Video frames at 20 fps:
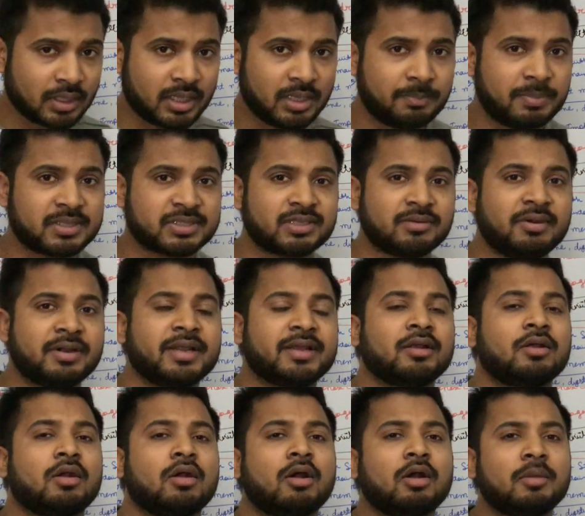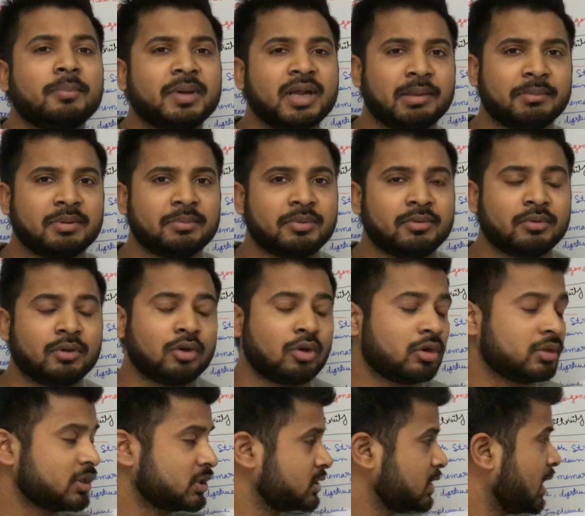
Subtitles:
a person will taking a lot of vitamin B1 on the